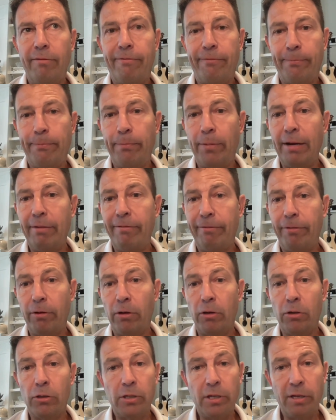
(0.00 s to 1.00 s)
my
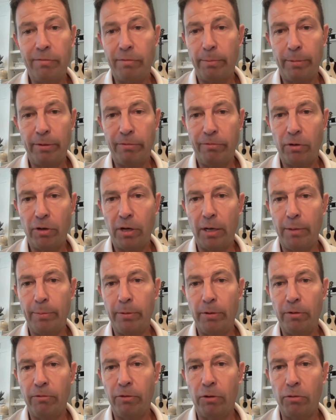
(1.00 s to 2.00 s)
first, even before I
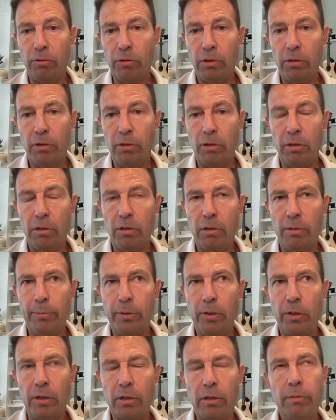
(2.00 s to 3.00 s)
wrote the
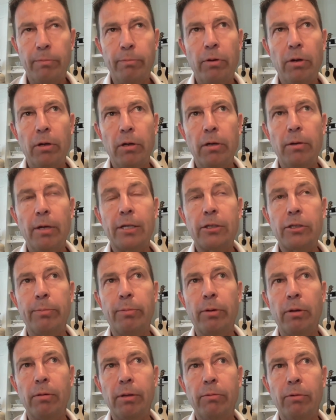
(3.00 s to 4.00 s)
book, actually
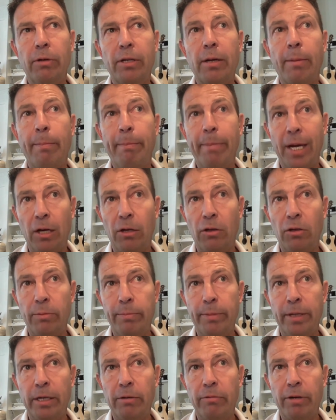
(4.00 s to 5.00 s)
probably what compelled
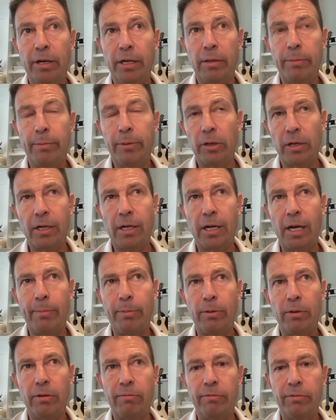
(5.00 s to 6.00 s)
me to write the book, a
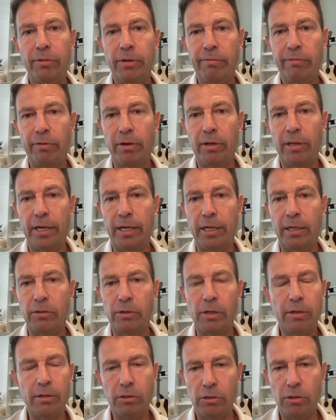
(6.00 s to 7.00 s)
couple of different things.
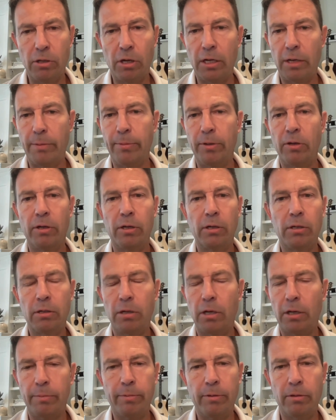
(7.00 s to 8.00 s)
I was talk about
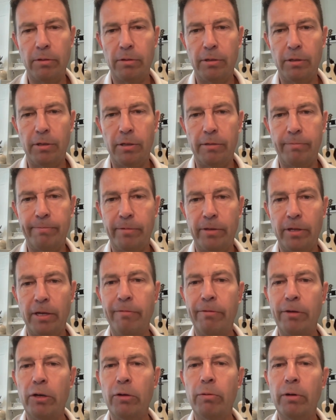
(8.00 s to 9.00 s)

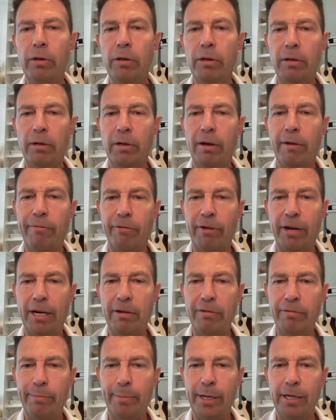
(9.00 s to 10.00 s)
if you were a friend
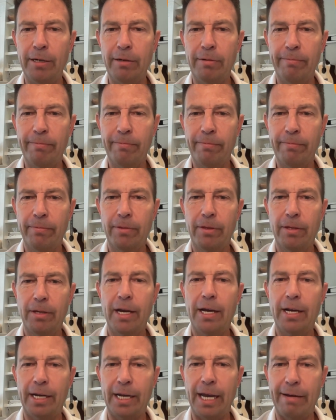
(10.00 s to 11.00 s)
of mine
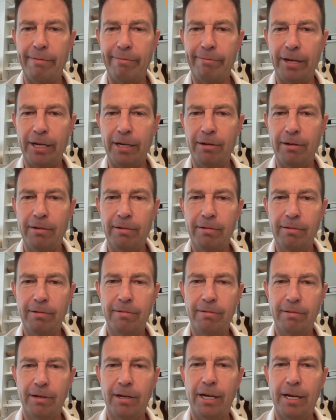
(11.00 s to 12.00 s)
at a campfire,
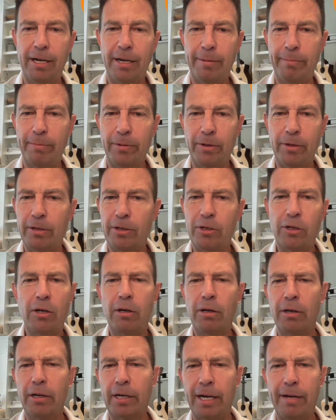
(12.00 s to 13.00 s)

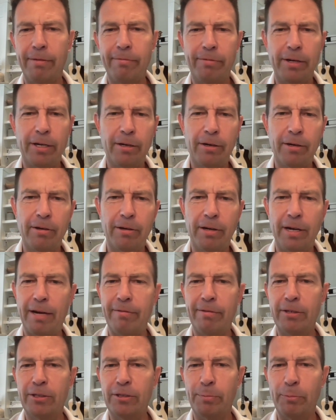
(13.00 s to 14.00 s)
guitar or a campfire, or
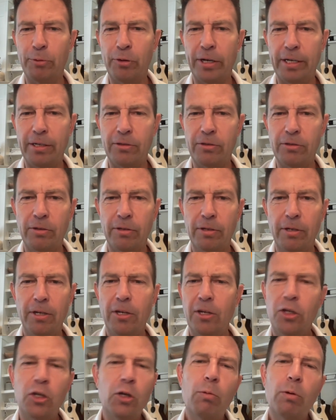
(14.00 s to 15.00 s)
having some drinks,
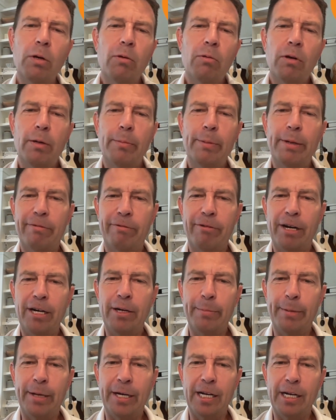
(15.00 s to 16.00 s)
you wouldn't want to be a friend
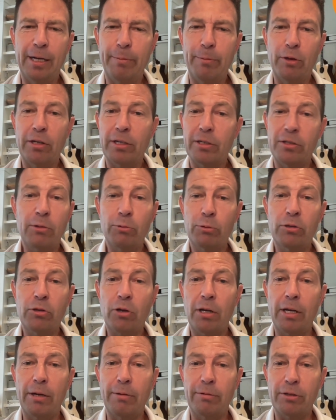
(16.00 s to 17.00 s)
of mine anymore because it was
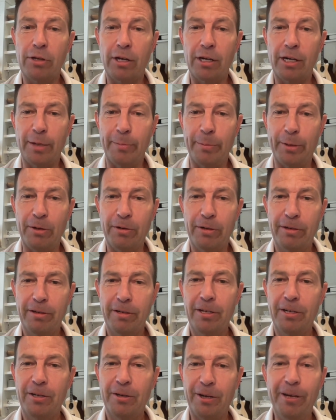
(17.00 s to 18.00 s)
all I was talking
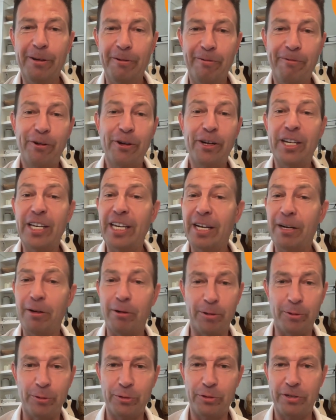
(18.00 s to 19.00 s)
about for
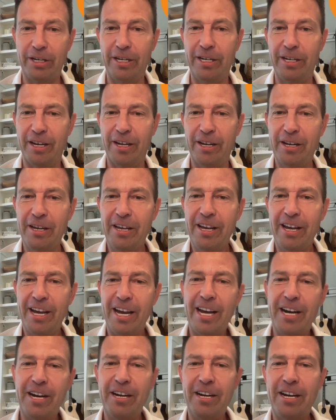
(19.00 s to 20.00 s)
years.
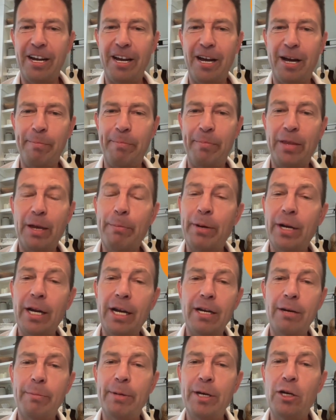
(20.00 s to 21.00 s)
And
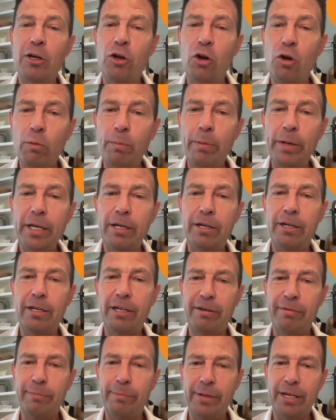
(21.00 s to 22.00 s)
but nobody could
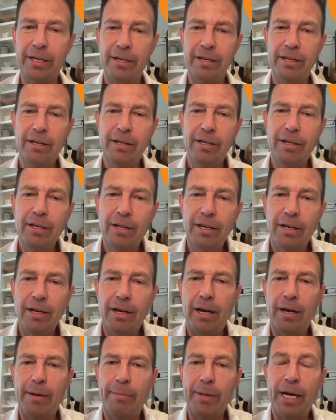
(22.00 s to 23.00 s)
give me
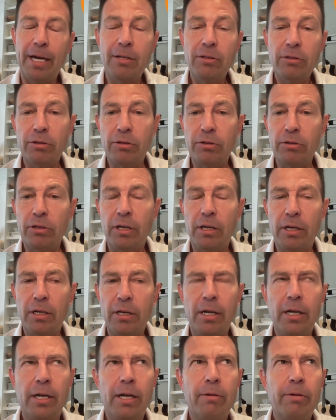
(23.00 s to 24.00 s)
answers, and
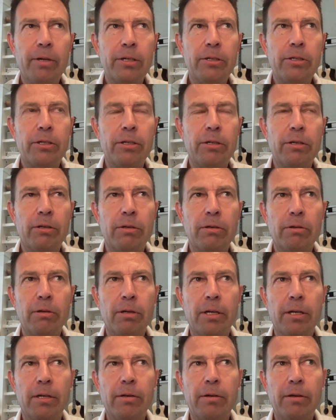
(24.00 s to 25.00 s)
I went
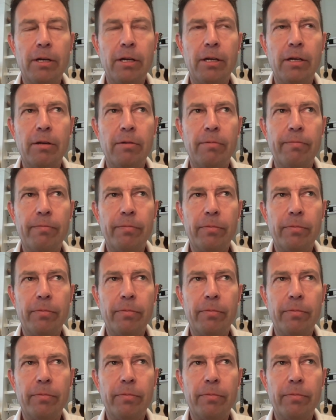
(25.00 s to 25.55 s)
to and